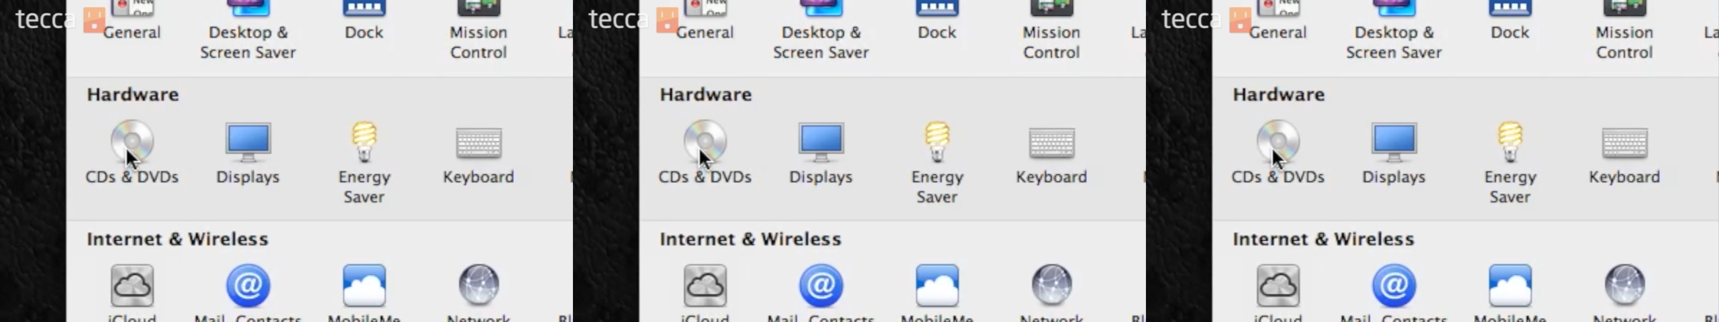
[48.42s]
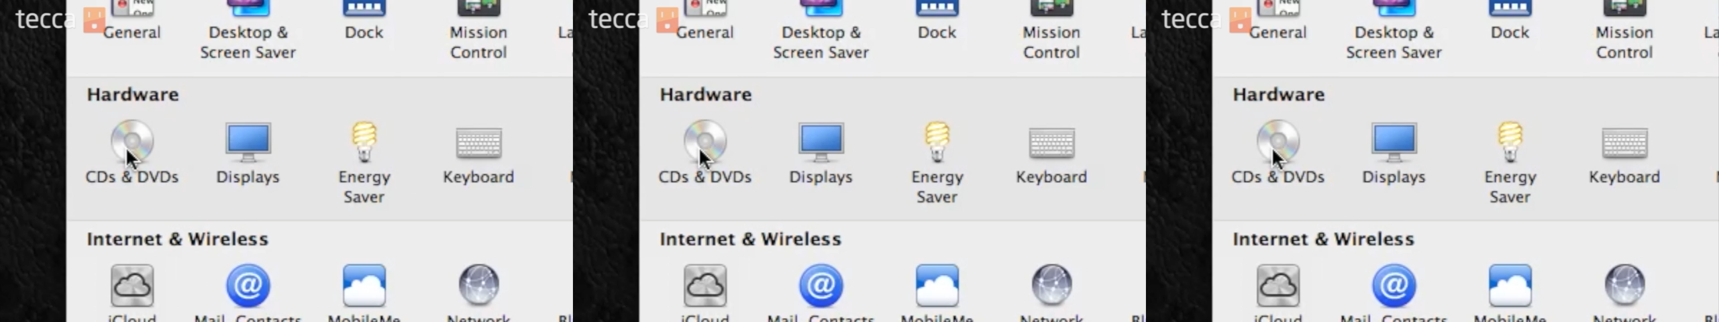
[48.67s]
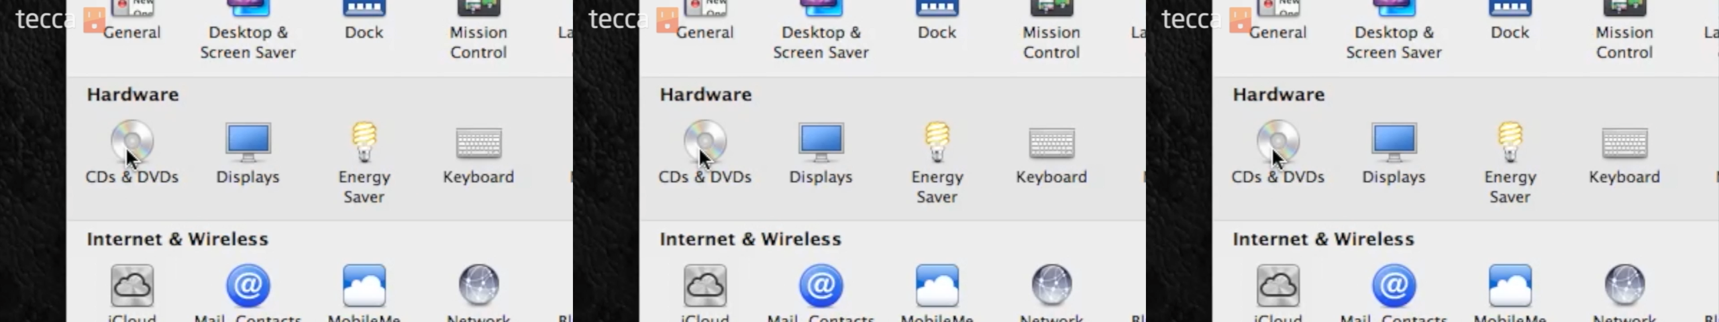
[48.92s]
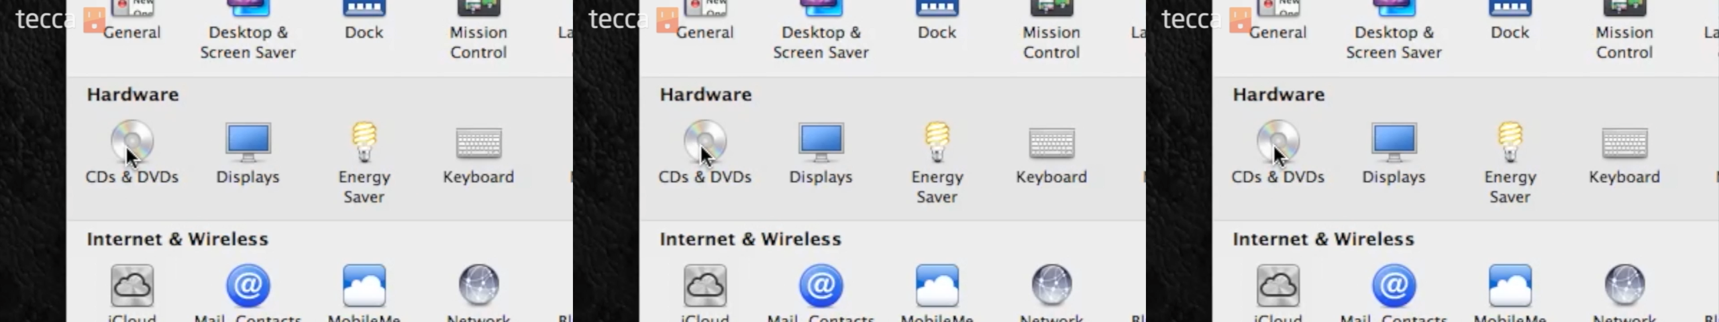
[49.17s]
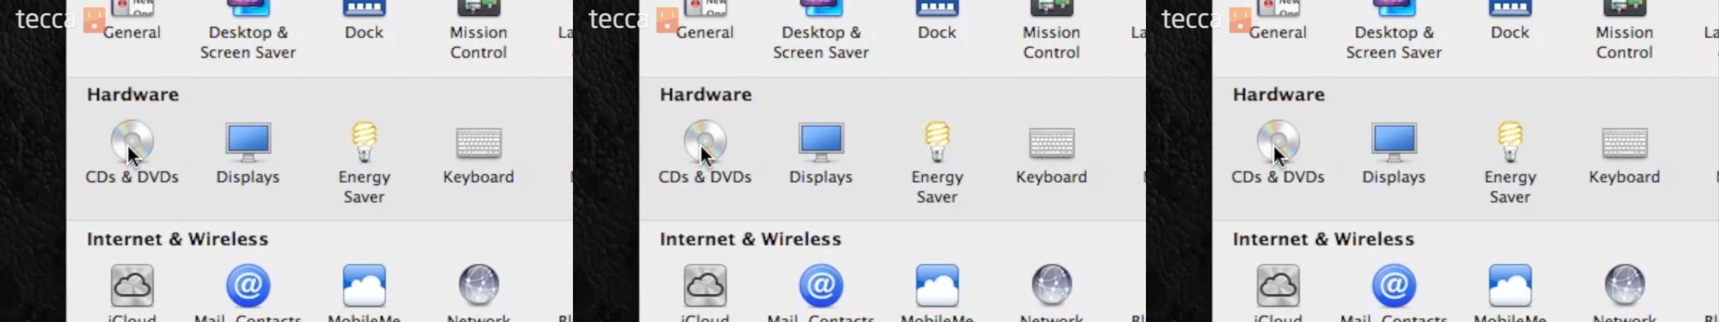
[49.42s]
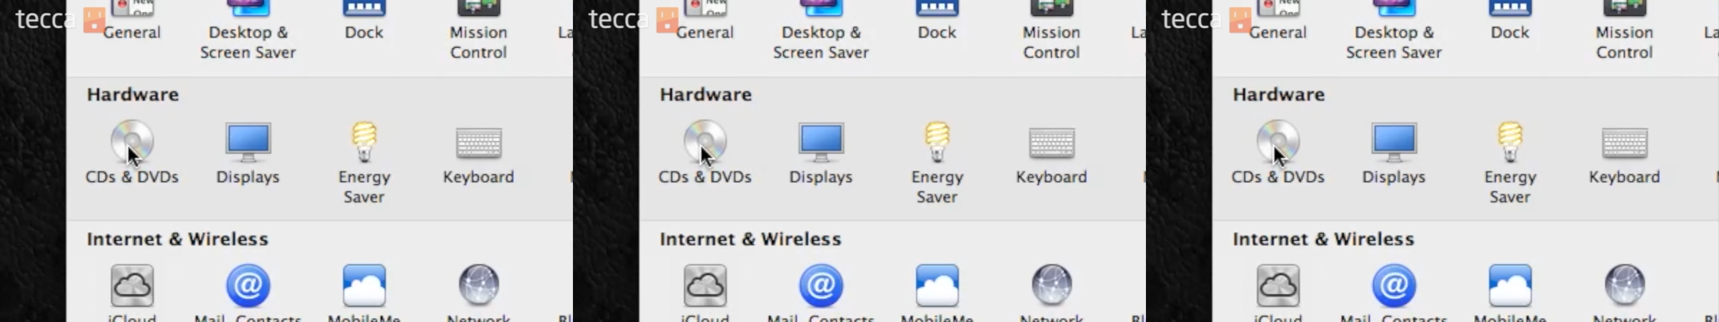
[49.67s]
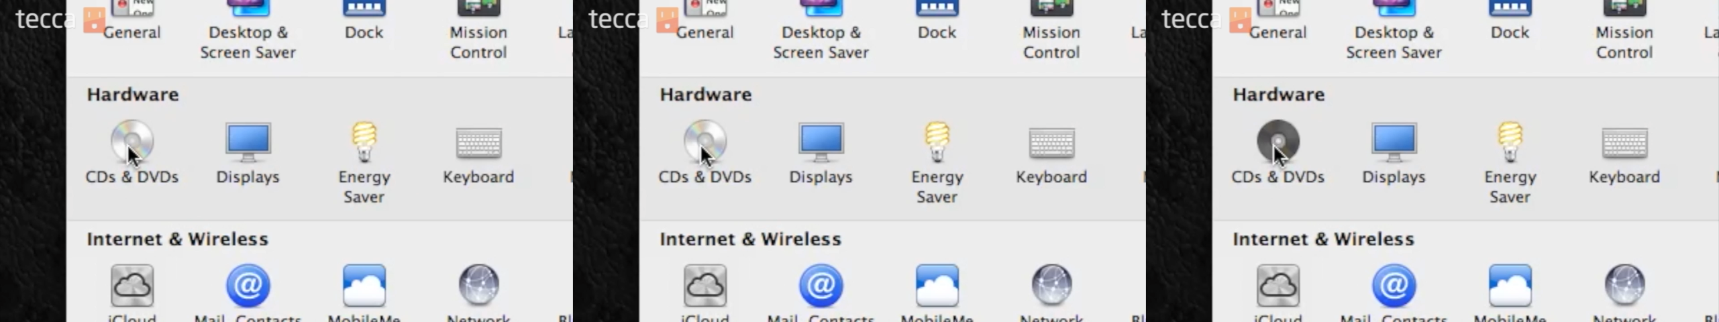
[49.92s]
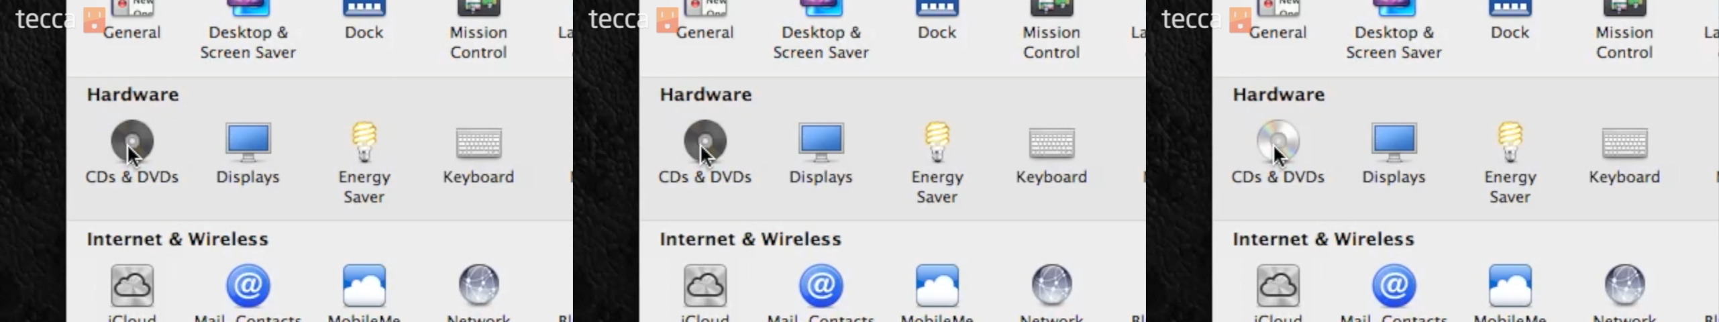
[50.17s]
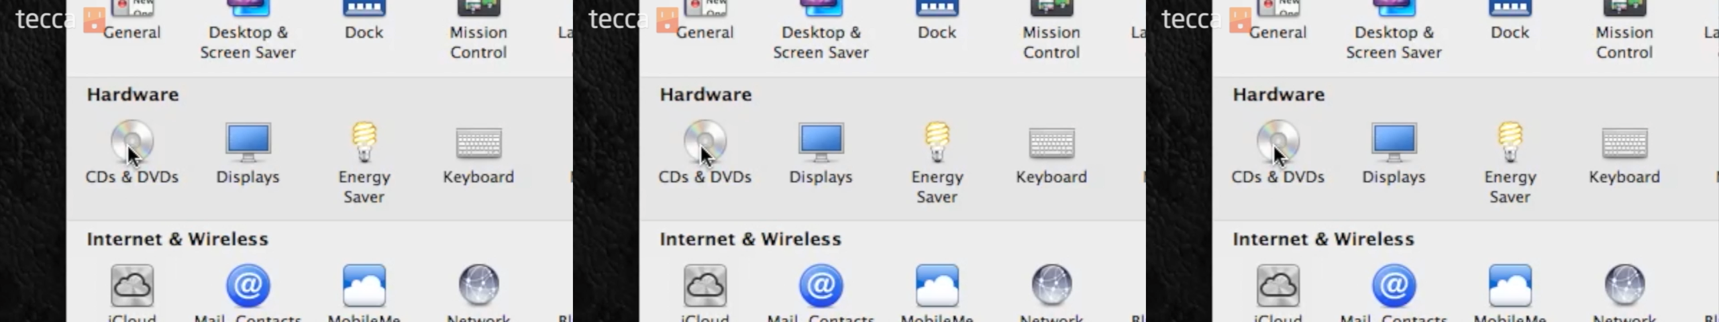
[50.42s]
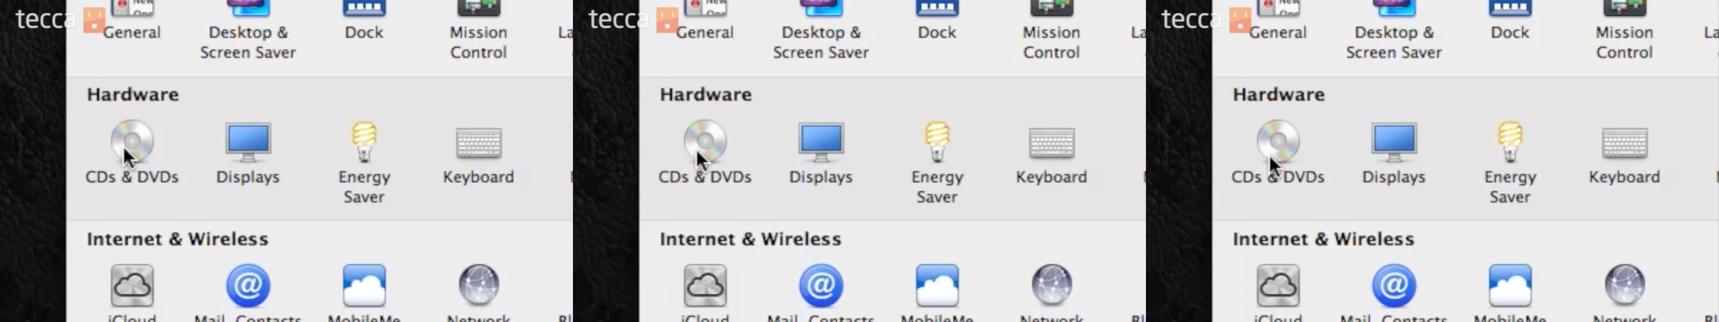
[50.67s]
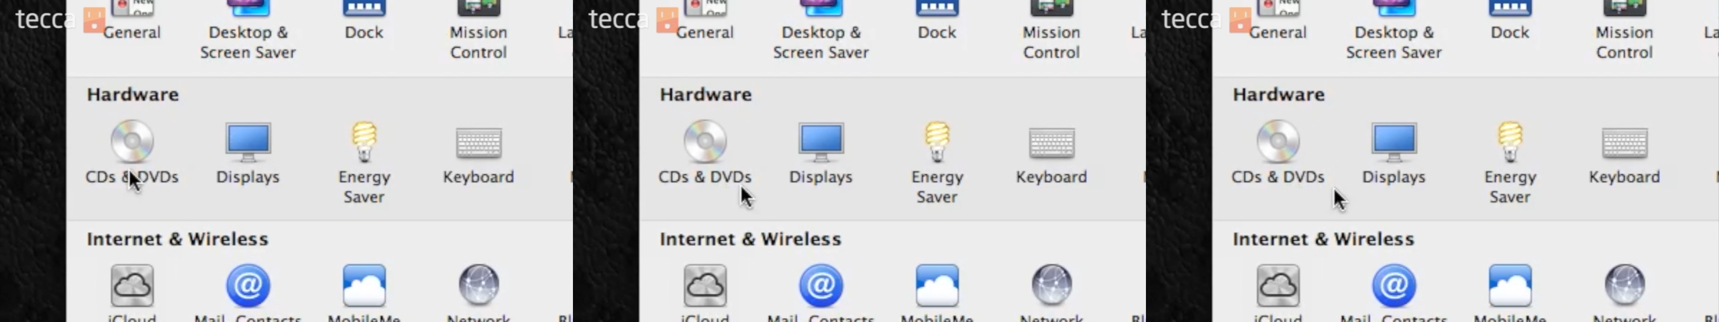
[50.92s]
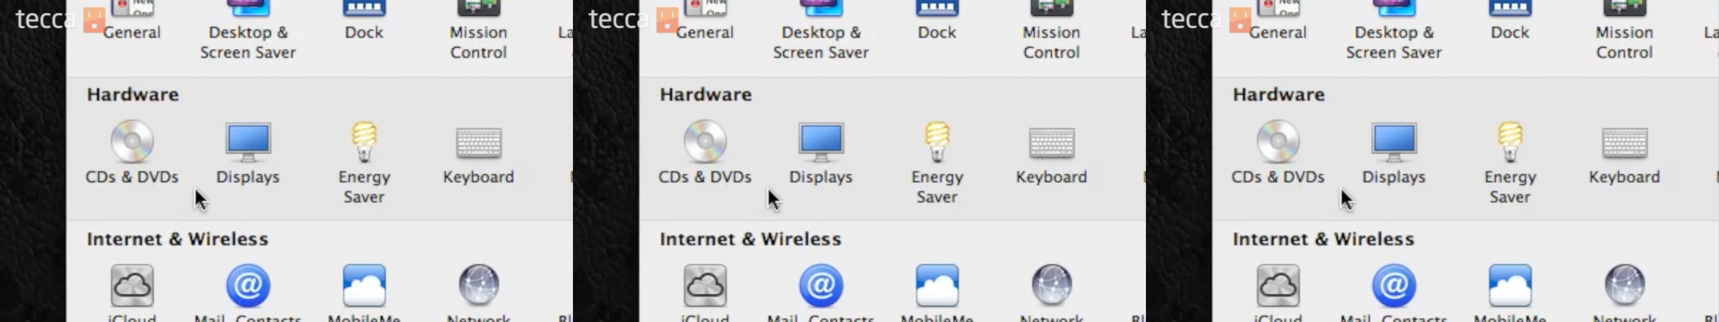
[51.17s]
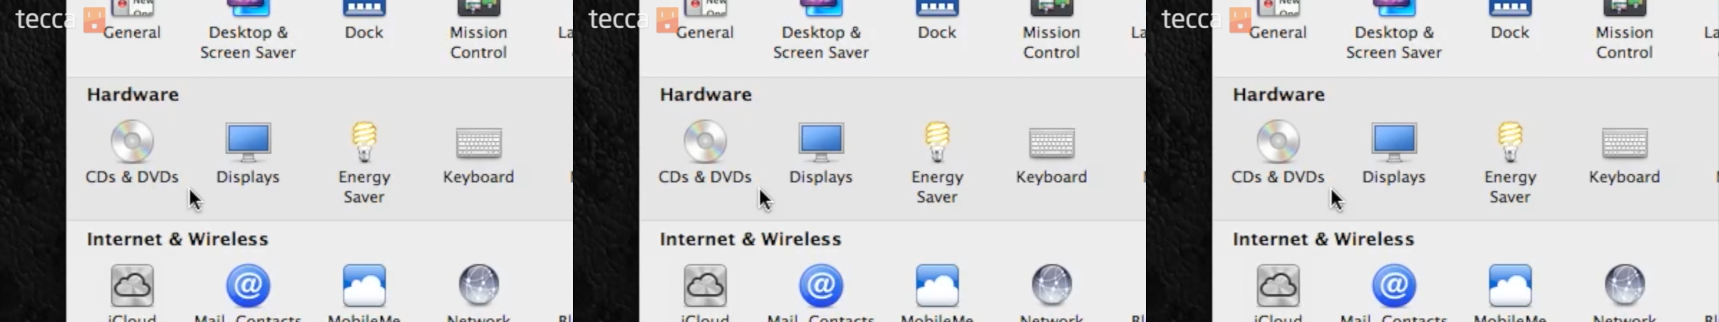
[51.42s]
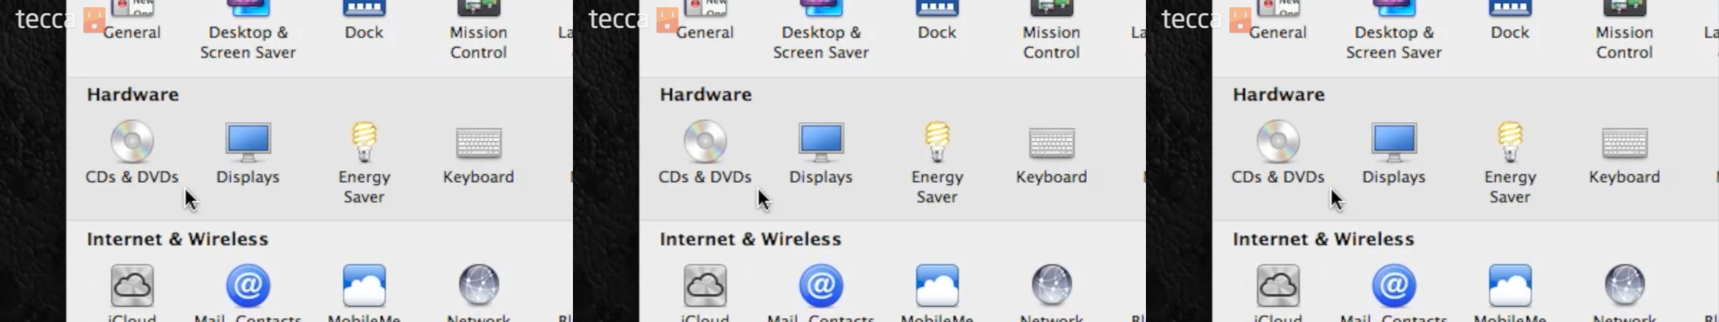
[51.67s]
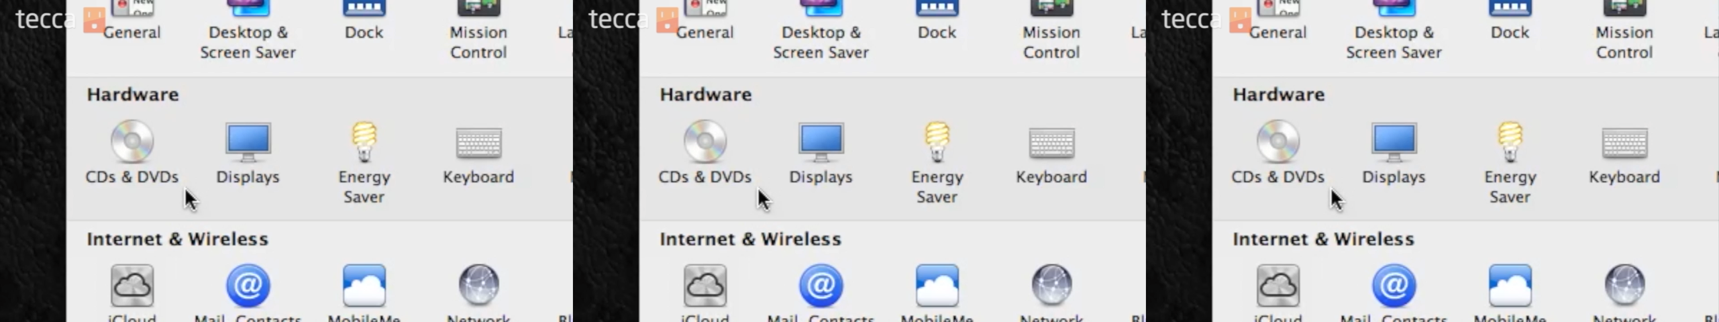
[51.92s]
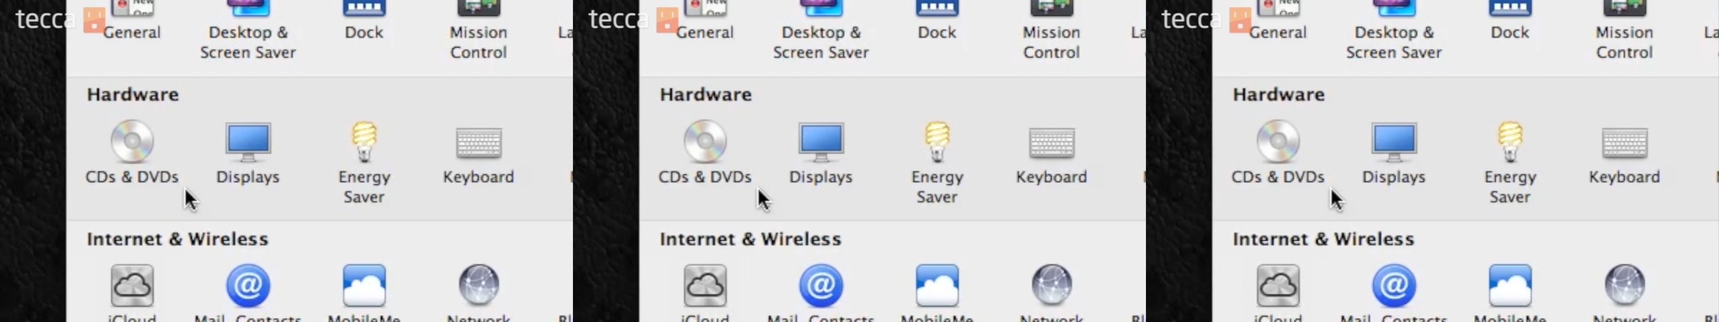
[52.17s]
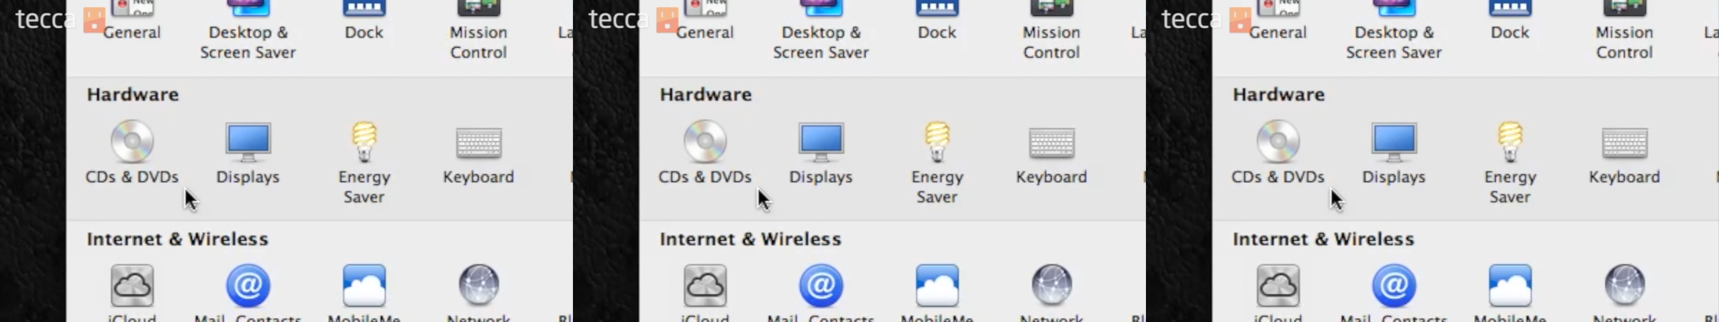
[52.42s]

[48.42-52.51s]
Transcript: Nobody's mouth can be seen.